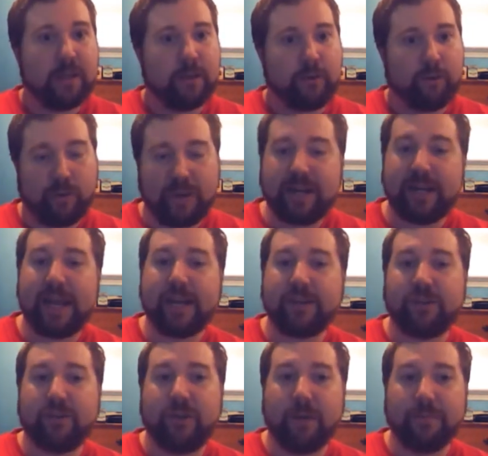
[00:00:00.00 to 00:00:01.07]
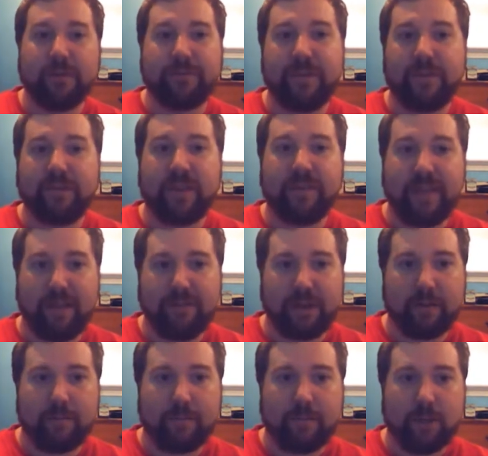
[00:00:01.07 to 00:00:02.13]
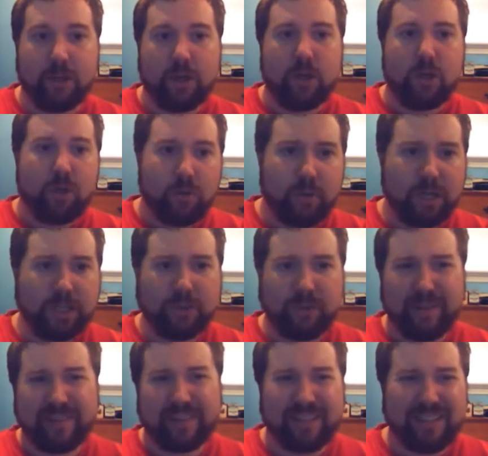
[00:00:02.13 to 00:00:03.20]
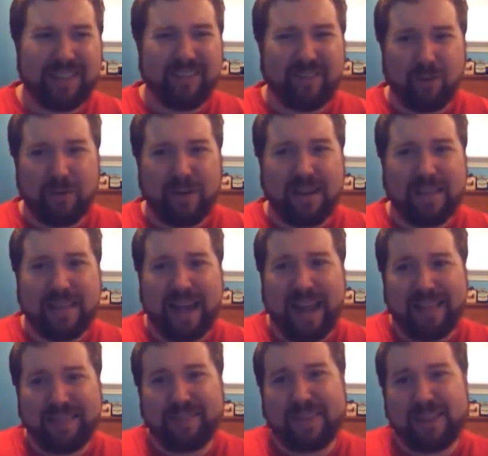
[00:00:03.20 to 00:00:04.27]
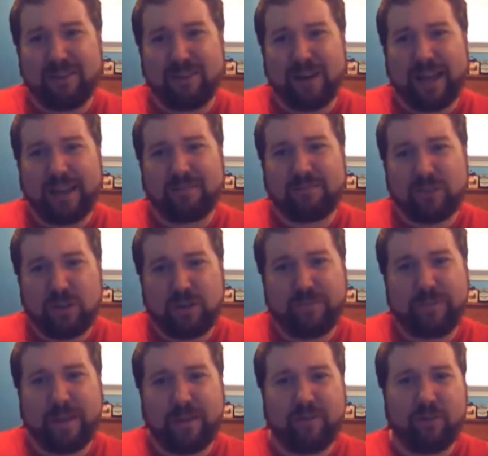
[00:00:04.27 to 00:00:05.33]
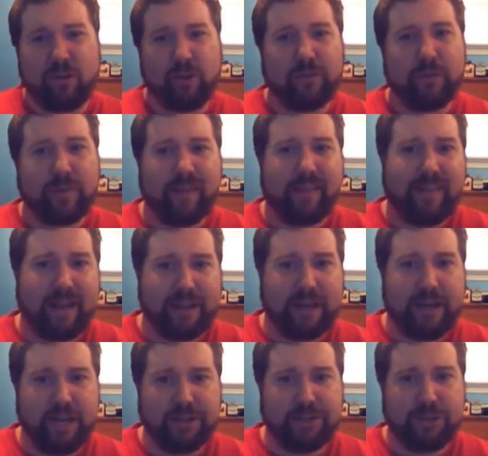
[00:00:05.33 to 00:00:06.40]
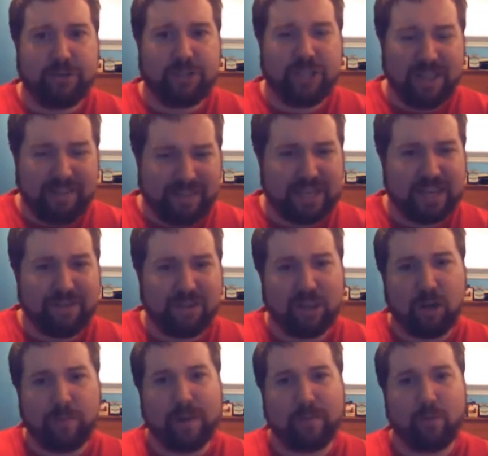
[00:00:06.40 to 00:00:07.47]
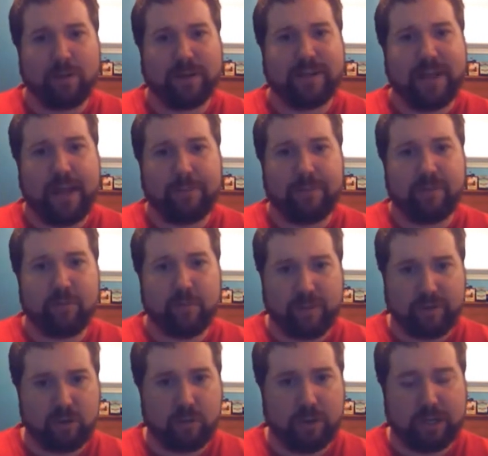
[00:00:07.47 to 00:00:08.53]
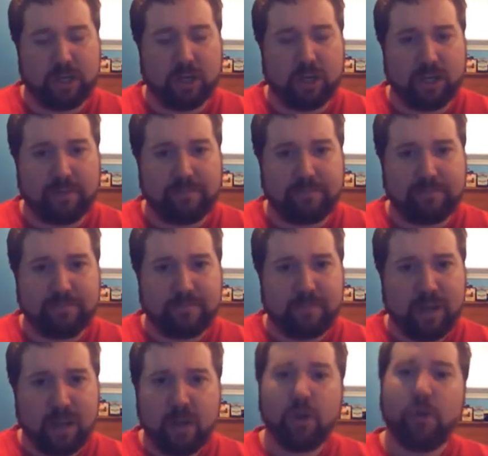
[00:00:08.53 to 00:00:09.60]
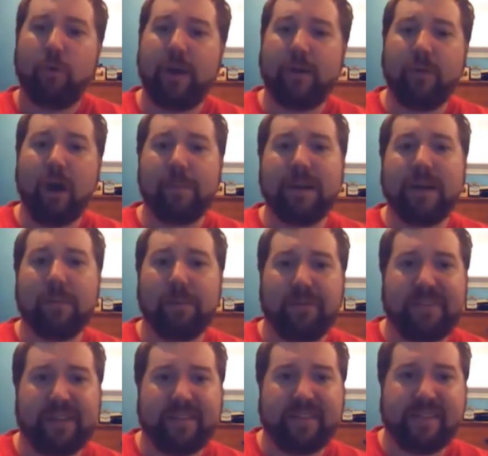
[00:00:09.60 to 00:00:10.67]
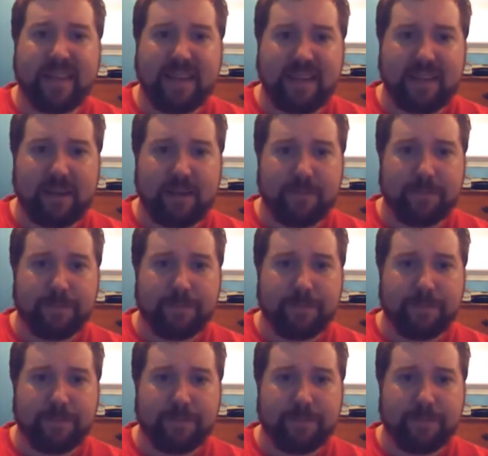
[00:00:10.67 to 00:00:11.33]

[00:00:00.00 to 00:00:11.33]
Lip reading: Green Lantern number 57, which was a good story that I feel like could have been served with a second issue just to give a little bit more depth to what's going on. Red Robin number 16.